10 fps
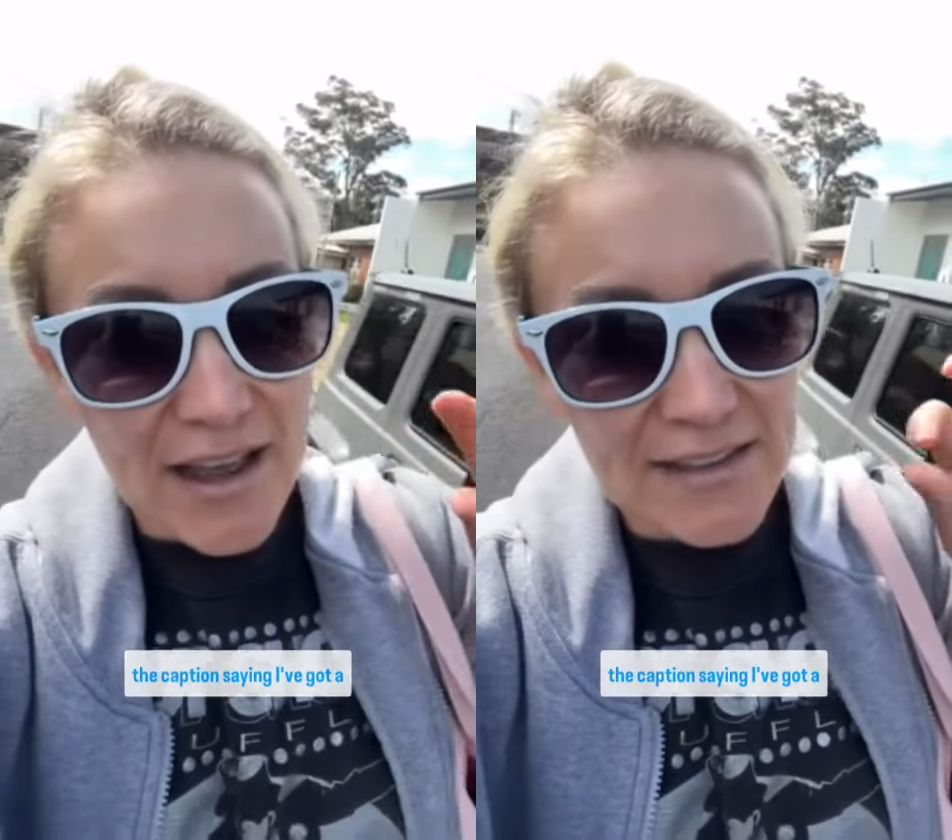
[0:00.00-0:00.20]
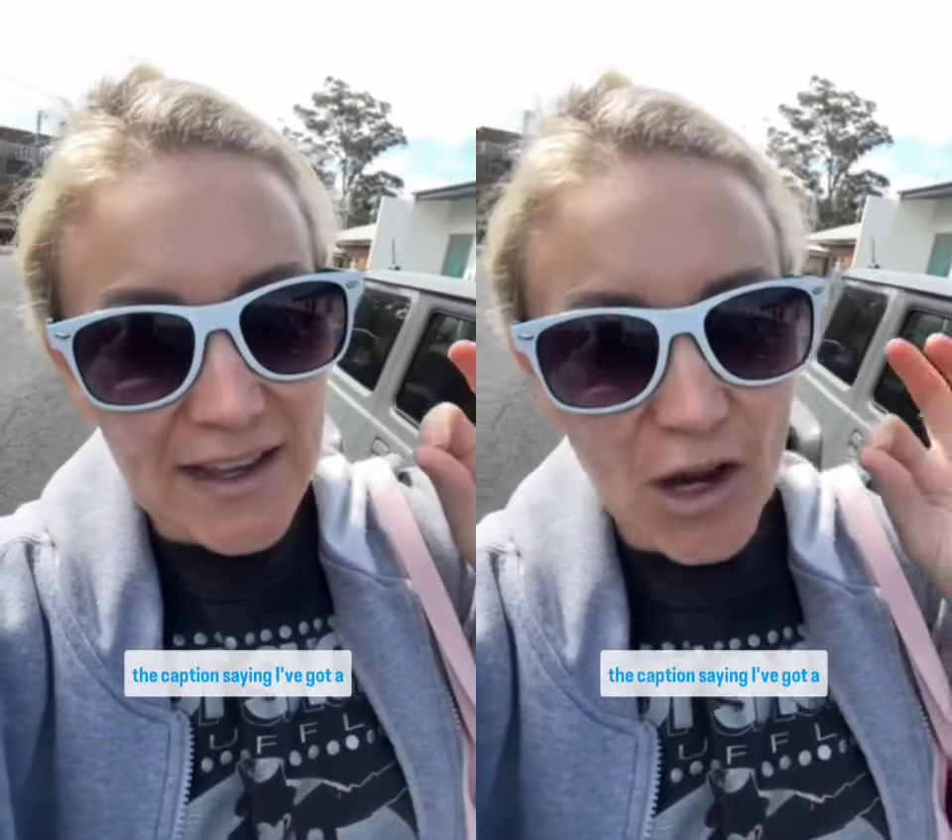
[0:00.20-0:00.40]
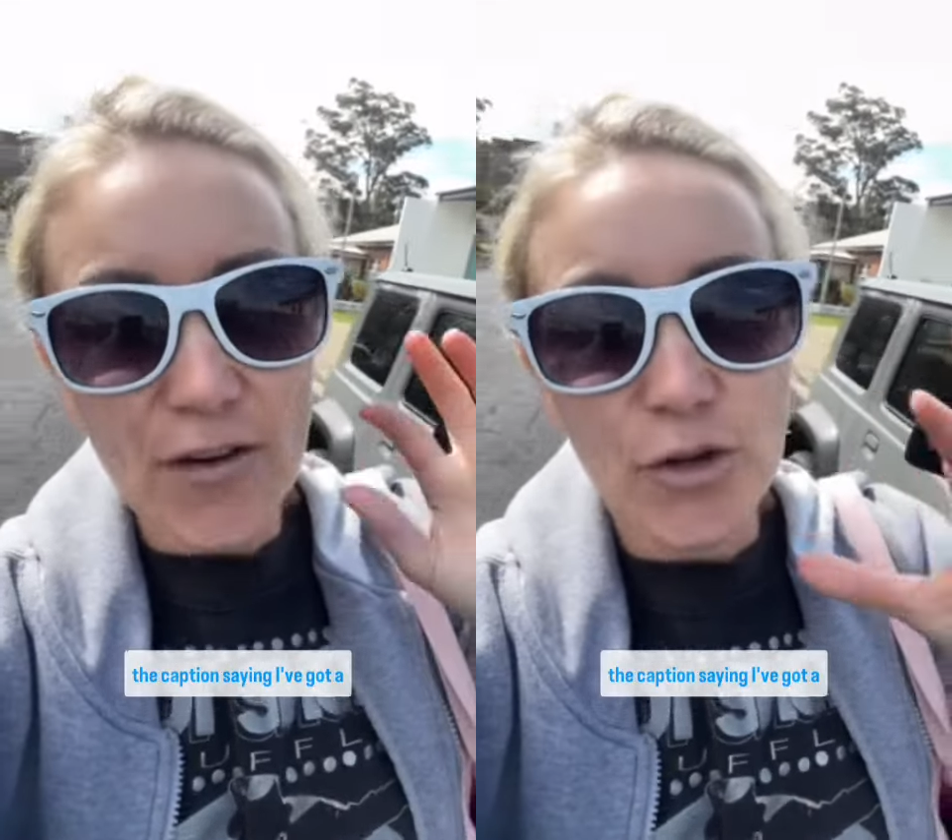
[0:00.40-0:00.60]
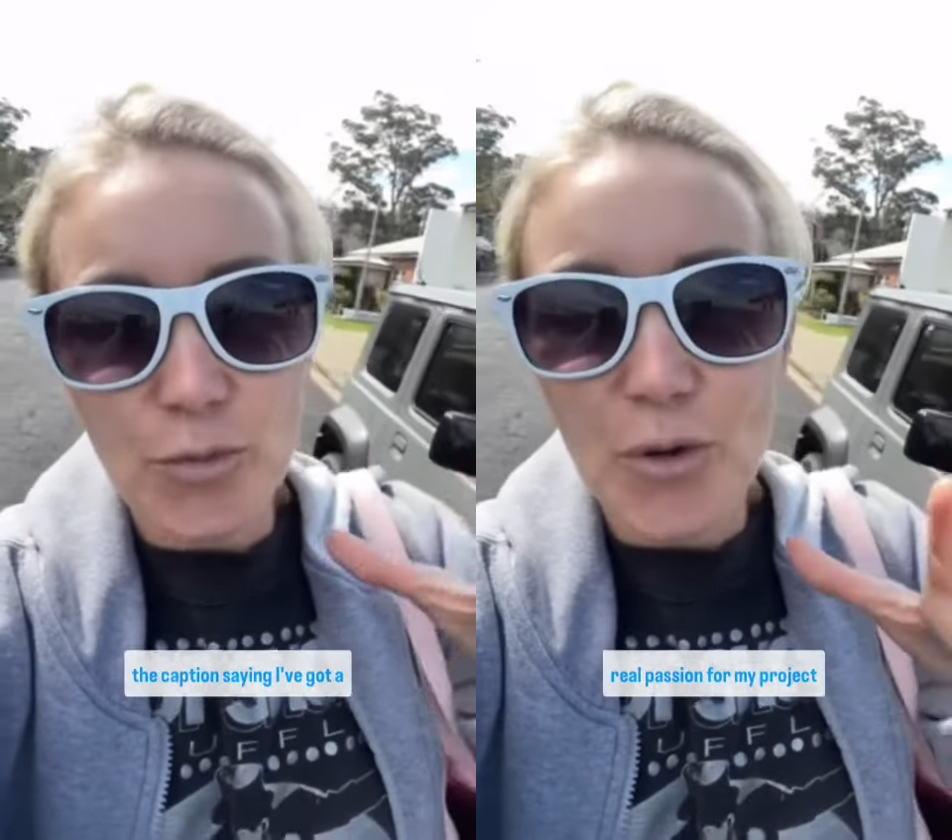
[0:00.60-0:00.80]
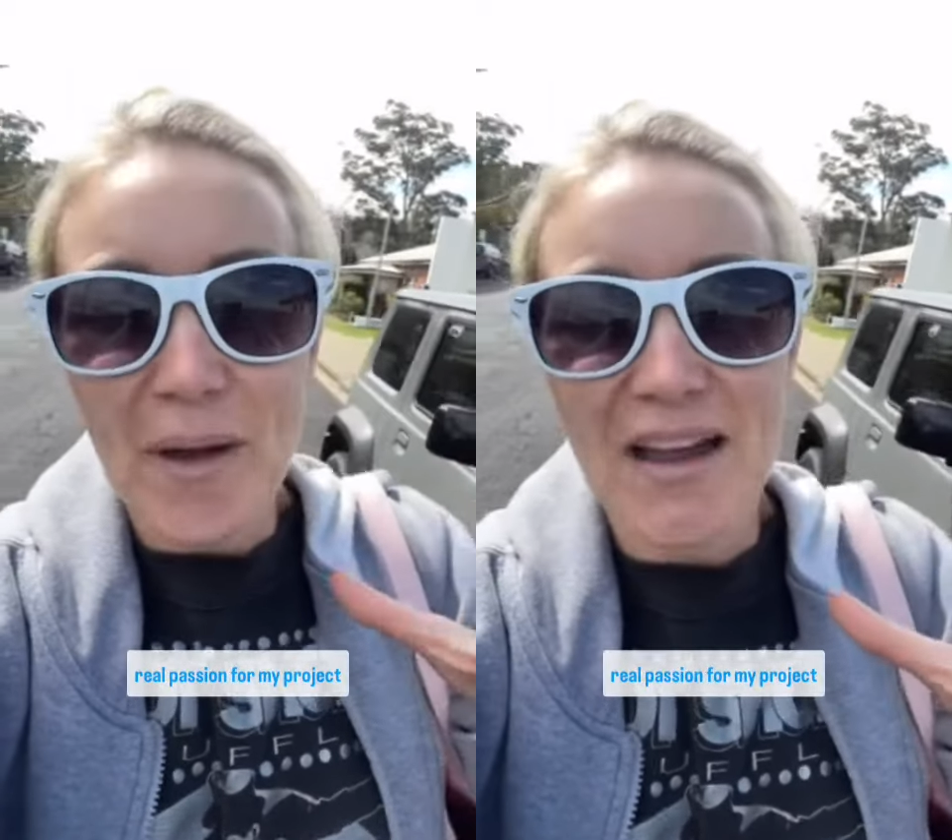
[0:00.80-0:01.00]
saying I've got a
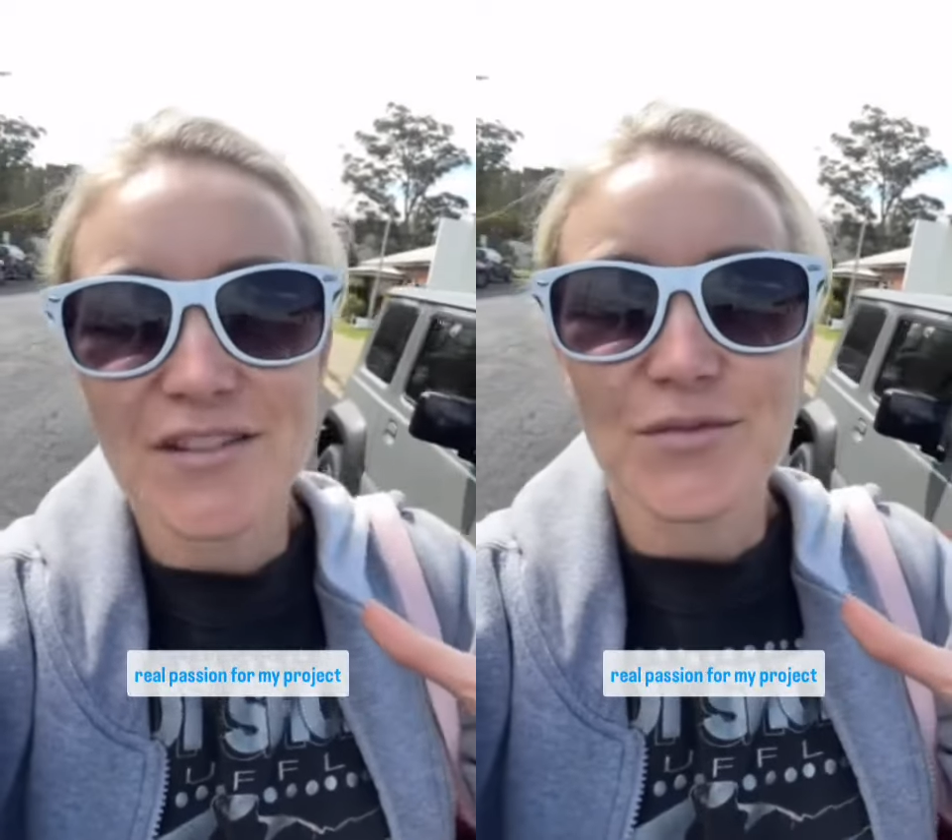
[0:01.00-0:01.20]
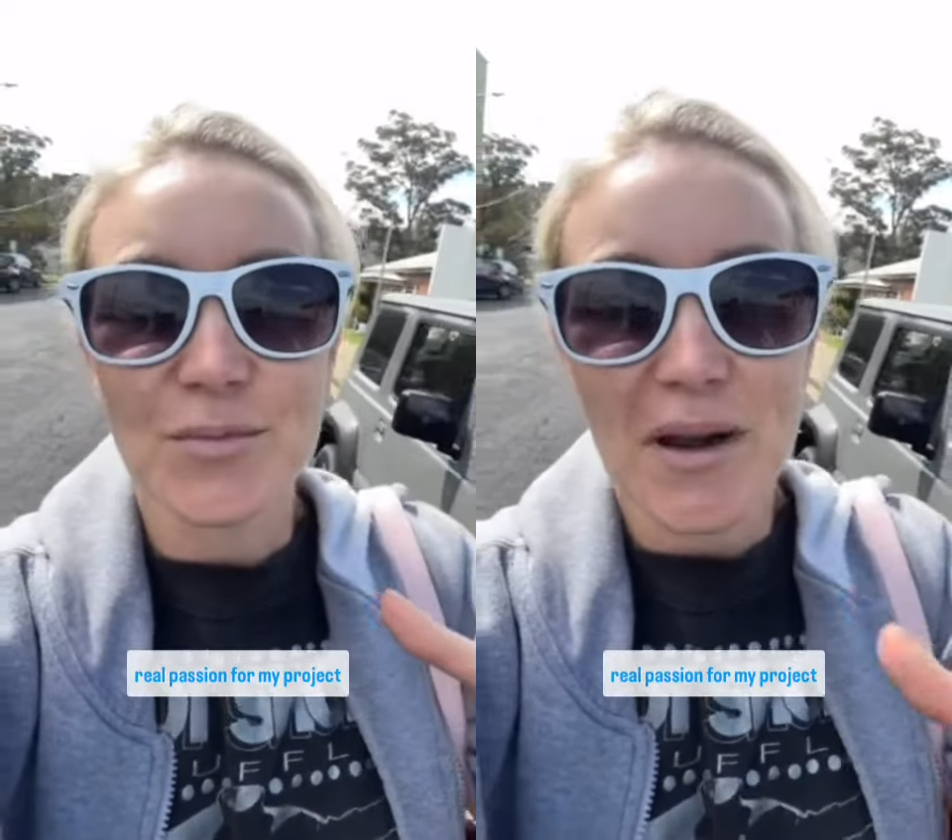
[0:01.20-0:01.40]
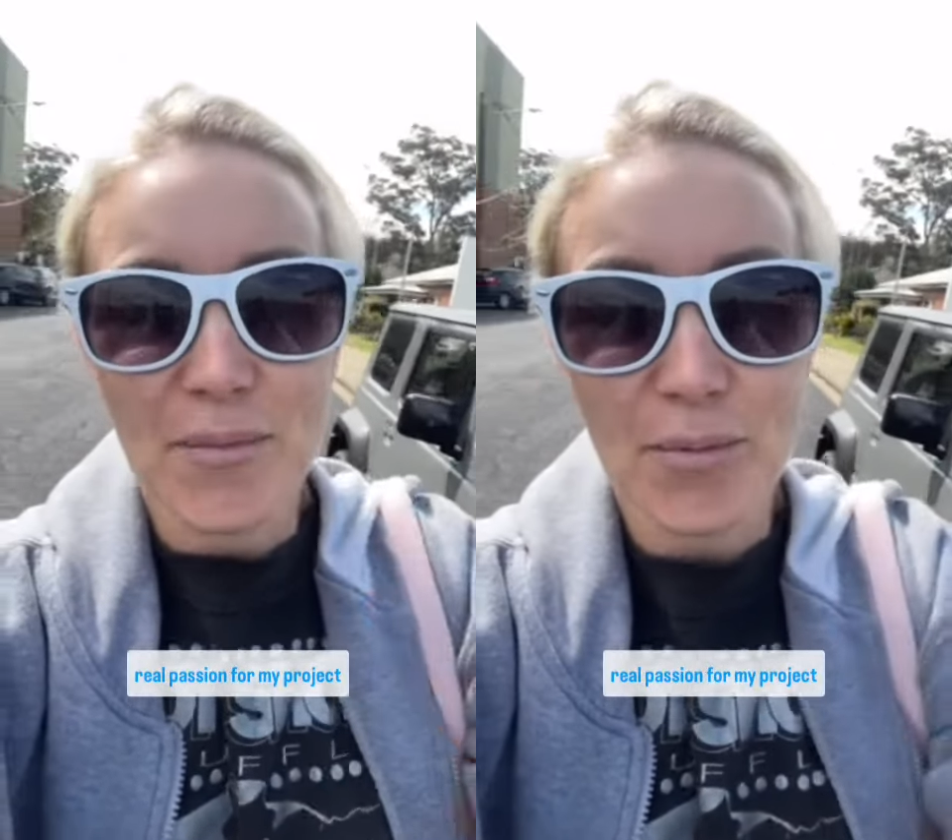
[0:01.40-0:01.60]
real passion for my